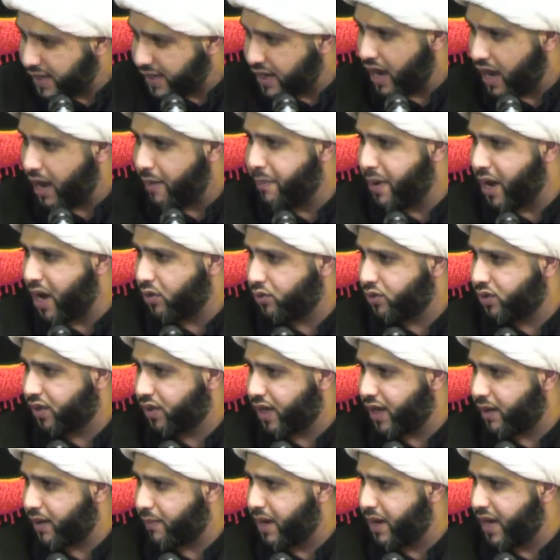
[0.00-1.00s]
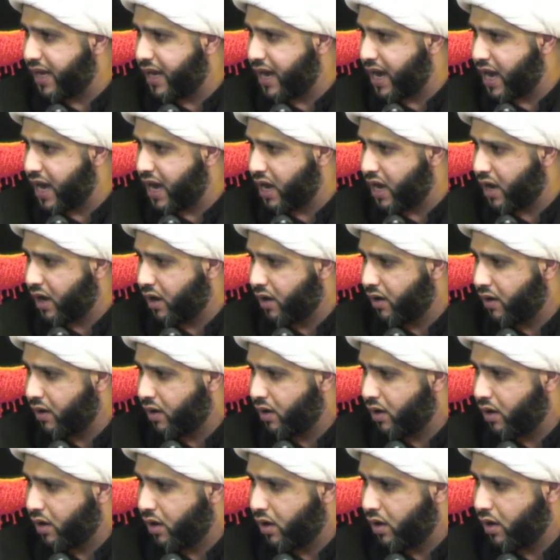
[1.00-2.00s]
about Karbala,
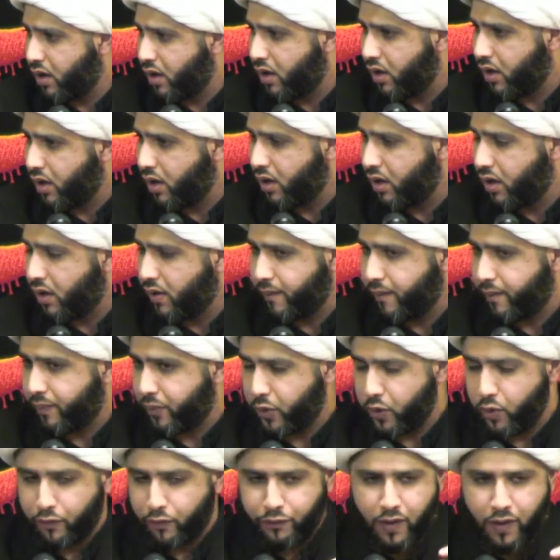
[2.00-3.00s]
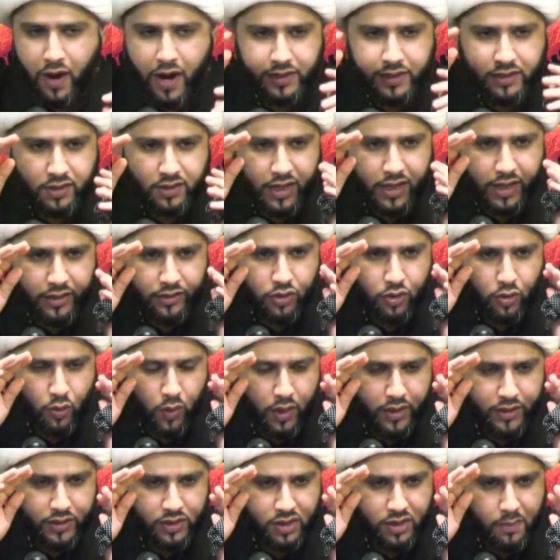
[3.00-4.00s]
you find that
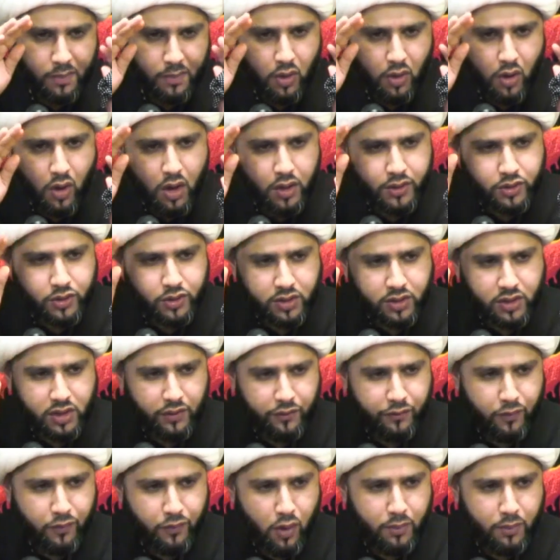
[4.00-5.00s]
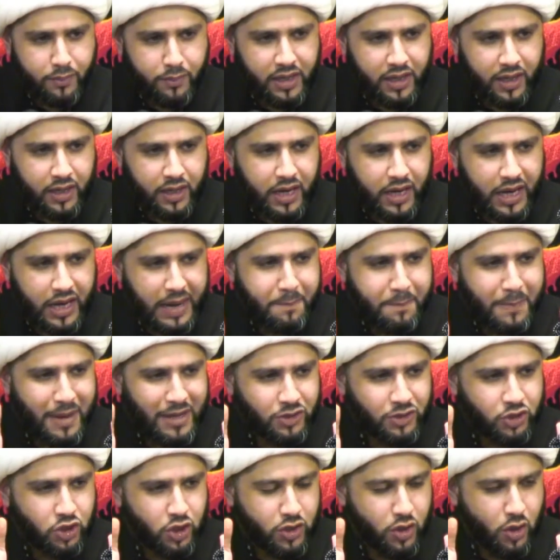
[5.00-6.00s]
you are subconsciously forming an
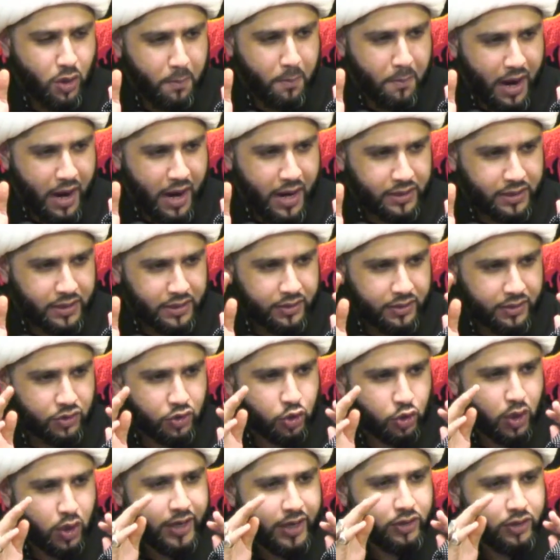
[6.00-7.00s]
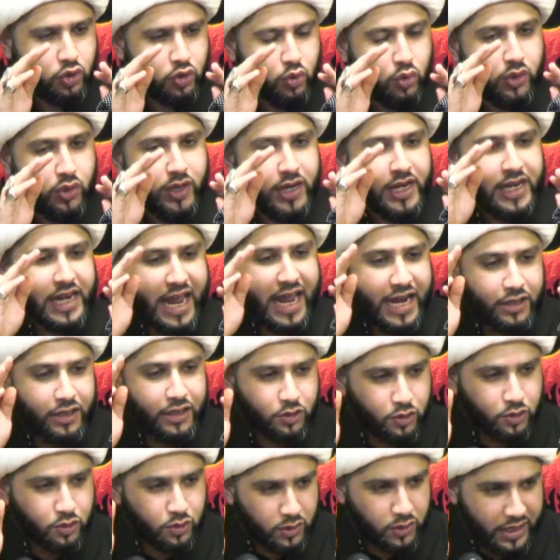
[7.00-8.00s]
image in your mind and trying to
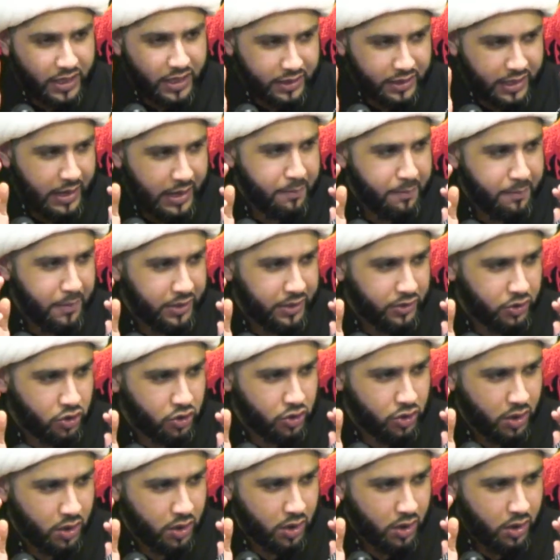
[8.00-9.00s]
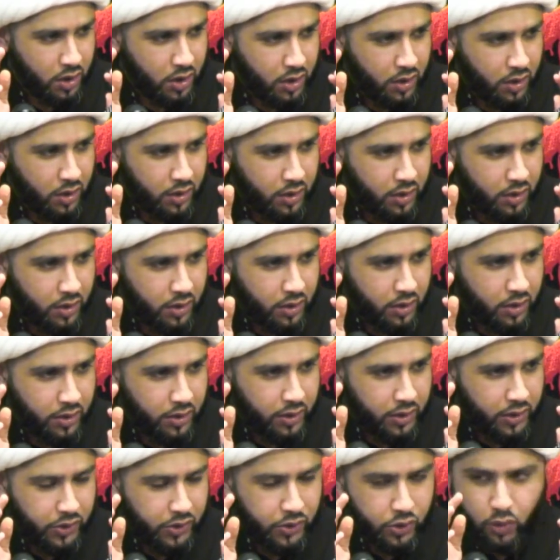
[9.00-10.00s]
relate to that image. You